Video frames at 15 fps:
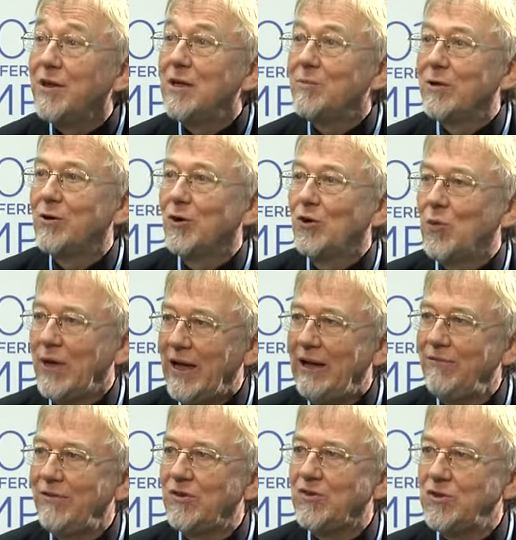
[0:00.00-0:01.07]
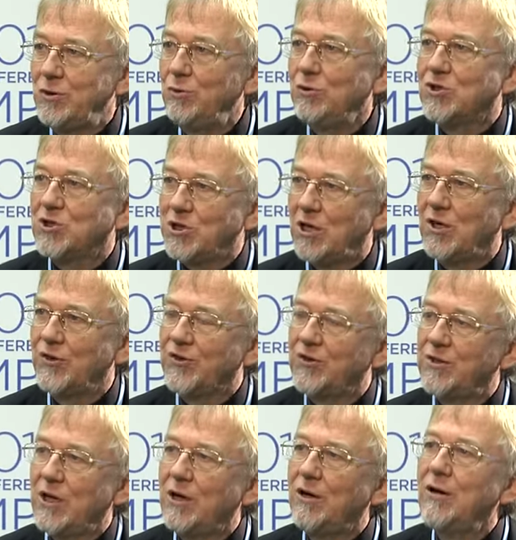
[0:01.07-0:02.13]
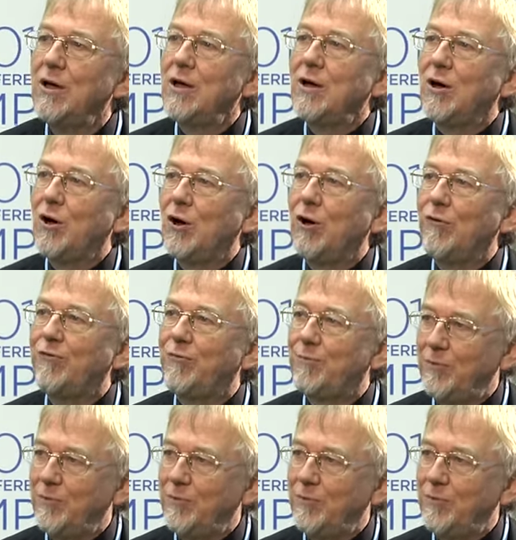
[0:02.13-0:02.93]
because we have this huge task now of